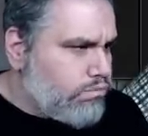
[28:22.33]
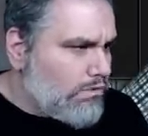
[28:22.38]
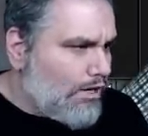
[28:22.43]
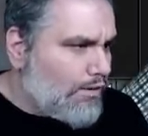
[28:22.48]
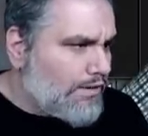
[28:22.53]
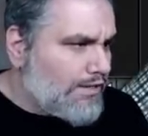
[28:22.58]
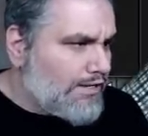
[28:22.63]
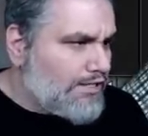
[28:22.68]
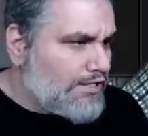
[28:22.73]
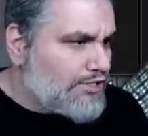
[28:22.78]

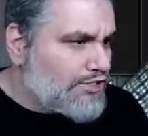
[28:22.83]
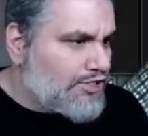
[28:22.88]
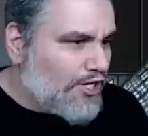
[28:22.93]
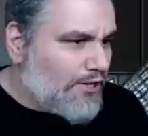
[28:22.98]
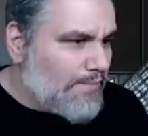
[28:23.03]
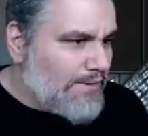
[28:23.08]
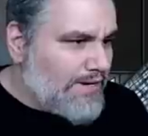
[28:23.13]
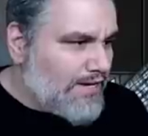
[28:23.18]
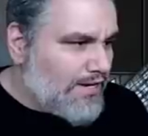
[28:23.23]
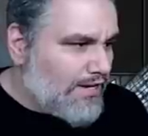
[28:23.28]
Oh, are they gonna
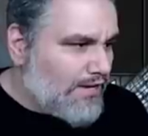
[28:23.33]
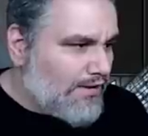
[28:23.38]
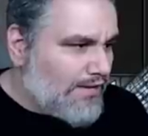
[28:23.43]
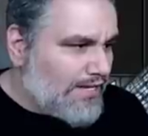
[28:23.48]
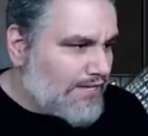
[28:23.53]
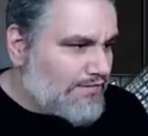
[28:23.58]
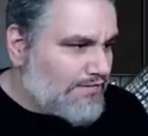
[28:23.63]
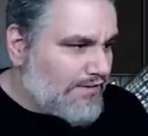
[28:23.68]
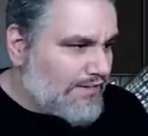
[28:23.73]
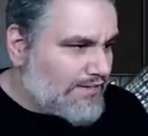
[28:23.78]
show me? Oh,
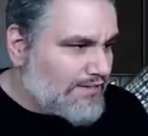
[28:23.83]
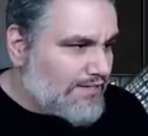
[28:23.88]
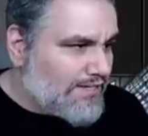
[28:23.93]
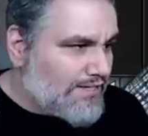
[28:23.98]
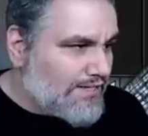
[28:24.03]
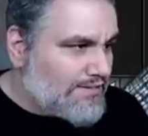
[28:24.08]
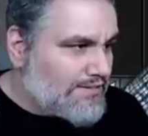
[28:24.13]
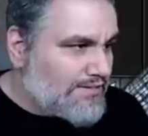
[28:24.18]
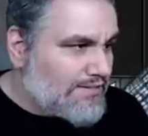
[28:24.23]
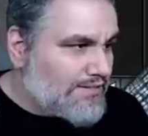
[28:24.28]
that's
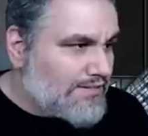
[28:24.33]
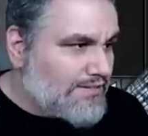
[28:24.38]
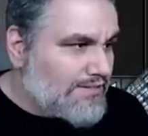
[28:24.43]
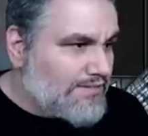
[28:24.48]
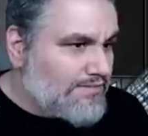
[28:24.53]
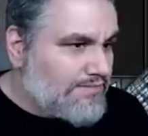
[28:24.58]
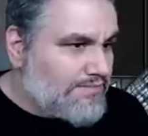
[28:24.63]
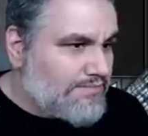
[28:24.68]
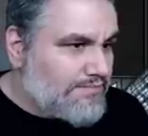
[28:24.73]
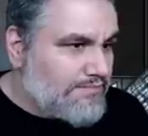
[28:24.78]
fantastic.
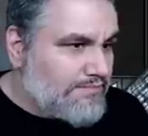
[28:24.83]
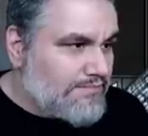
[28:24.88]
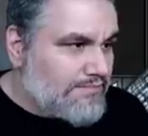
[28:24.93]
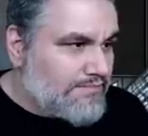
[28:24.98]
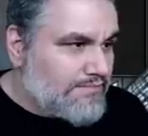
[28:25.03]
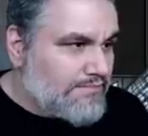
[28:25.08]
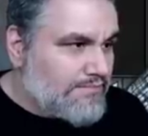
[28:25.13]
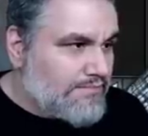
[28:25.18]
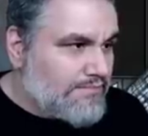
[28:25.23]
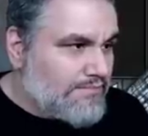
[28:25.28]

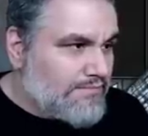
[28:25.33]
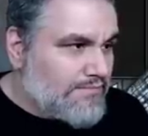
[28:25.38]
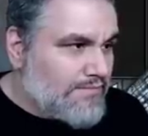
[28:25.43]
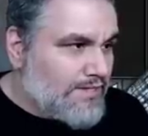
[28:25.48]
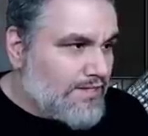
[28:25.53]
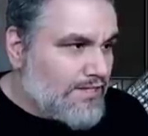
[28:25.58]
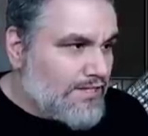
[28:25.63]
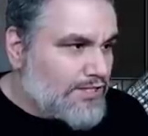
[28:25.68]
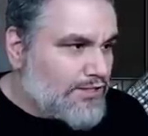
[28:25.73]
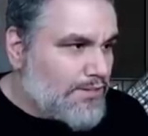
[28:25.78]

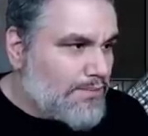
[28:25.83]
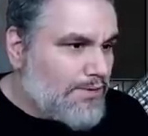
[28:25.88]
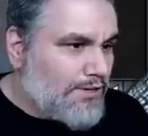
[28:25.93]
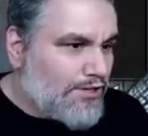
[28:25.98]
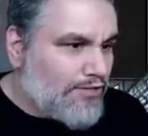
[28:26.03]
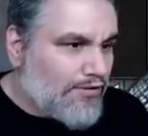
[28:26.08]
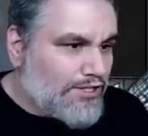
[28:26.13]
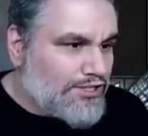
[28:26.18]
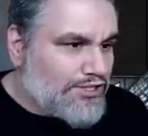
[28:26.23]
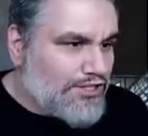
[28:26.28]
So I put
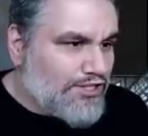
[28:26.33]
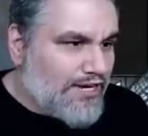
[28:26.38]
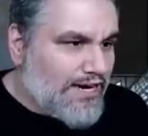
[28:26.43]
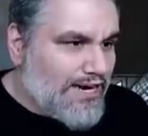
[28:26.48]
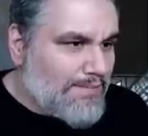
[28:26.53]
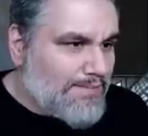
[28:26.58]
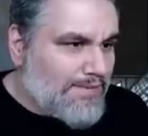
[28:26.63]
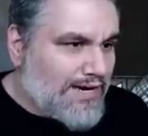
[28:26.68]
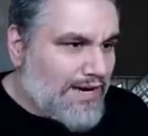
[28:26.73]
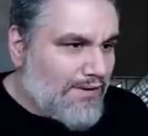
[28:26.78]
Grudge in your
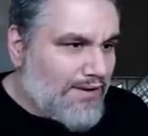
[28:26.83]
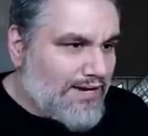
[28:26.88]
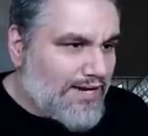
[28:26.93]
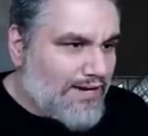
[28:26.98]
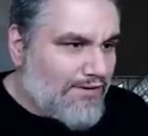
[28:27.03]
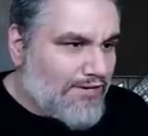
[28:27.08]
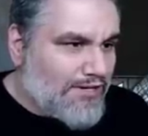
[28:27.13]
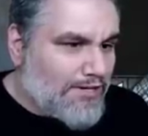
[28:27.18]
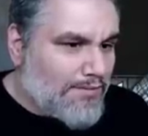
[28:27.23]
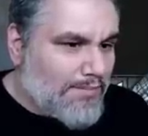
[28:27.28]
hand, but now I can
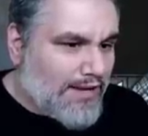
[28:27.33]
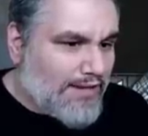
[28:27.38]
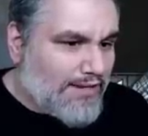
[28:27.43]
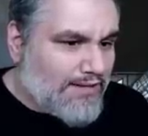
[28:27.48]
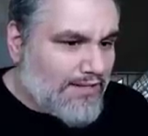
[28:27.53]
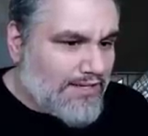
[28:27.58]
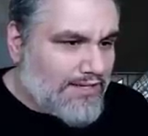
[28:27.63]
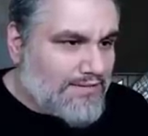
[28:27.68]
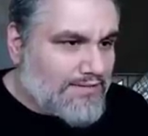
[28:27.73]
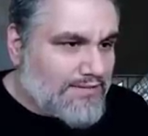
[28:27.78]
get rid of your
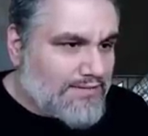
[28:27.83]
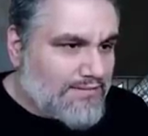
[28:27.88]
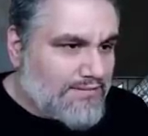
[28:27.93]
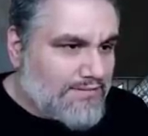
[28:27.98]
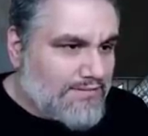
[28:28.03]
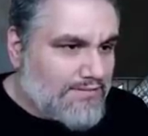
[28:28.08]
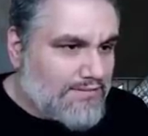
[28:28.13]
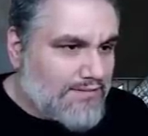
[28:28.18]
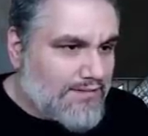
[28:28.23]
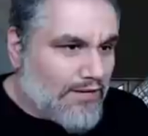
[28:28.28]
Badlands.
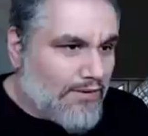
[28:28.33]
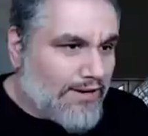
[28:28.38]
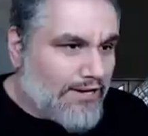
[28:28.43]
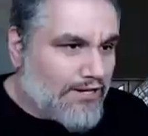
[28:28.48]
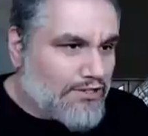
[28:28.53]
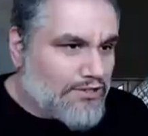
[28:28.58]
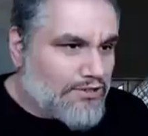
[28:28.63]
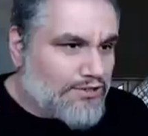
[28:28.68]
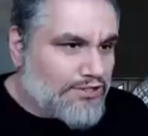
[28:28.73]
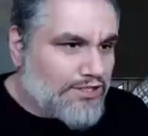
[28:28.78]
Oh, I
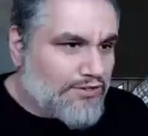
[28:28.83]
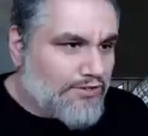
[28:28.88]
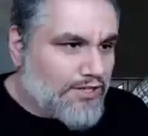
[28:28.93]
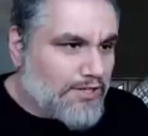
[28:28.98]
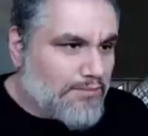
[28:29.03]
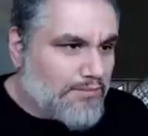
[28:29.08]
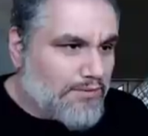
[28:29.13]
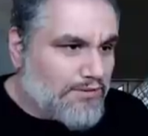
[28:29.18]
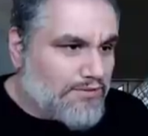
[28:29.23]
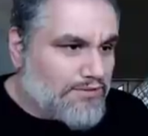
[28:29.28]
can also just get rid
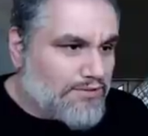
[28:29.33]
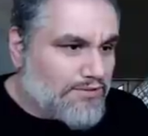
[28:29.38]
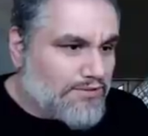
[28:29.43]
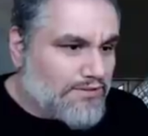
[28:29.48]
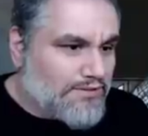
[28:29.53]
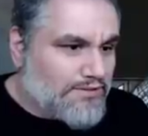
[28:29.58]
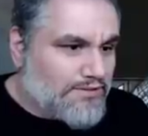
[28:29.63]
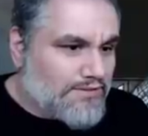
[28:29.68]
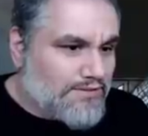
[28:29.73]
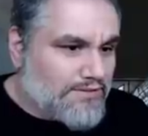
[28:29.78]
of your. Yeah, just get rid
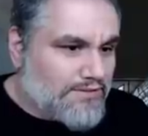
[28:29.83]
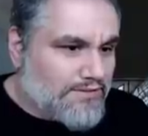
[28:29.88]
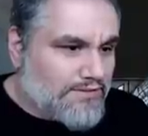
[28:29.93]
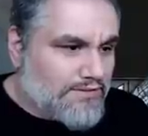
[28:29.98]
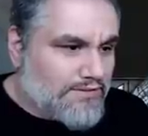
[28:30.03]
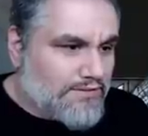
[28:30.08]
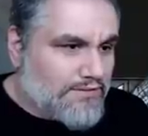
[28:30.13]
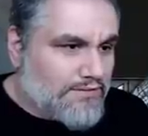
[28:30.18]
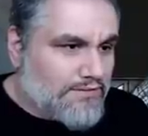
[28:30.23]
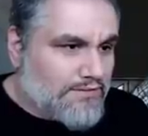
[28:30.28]
of the island.
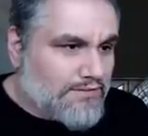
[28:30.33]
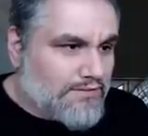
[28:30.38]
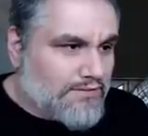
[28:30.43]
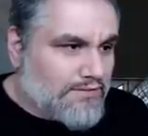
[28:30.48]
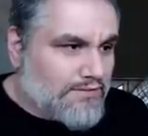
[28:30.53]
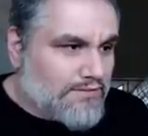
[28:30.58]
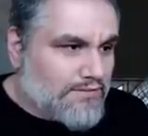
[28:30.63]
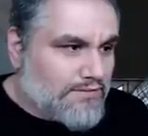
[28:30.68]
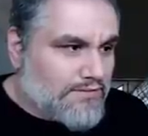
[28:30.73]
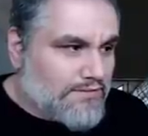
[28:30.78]
We don't care
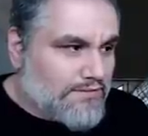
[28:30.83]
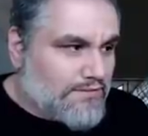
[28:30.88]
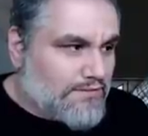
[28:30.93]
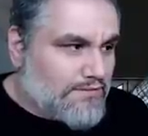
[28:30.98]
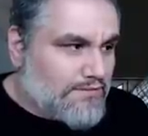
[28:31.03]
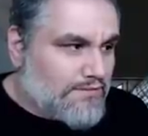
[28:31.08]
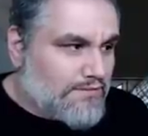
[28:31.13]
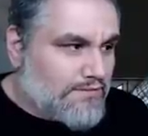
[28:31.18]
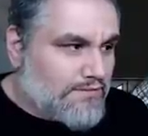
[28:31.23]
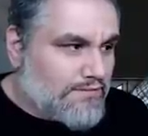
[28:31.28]
about
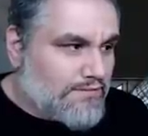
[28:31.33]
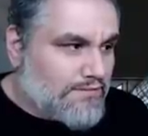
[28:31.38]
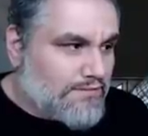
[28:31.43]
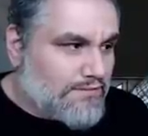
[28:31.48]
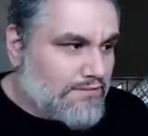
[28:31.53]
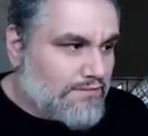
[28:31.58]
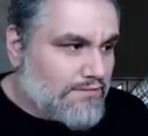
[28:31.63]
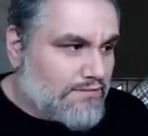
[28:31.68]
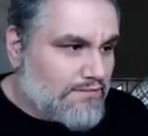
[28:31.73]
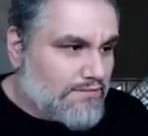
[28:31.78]
Grudge.
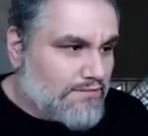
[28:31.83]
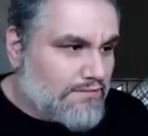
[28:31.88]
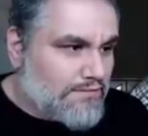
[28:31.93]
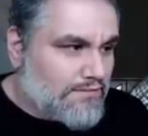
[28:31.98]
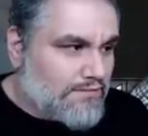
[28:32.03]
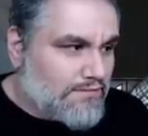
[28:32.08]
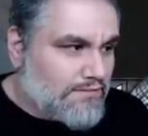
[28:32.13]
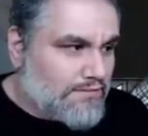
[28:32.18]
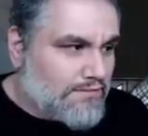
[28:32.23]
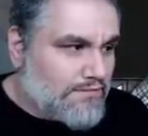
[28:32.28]
The Killer
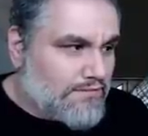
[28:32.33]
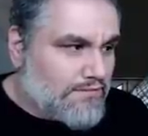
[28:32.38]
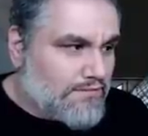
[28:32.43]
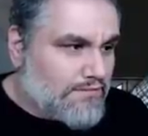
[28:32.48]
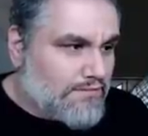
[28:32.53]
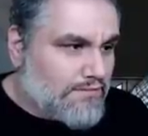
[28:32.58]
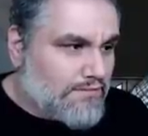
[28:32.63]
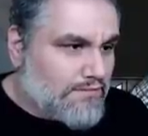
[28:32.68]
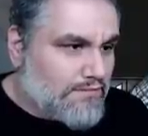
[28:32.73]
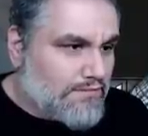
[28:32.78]
Shigna. is totally
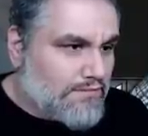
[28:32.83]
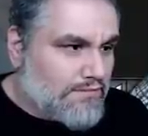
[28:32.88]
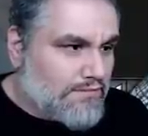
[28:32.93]
fine.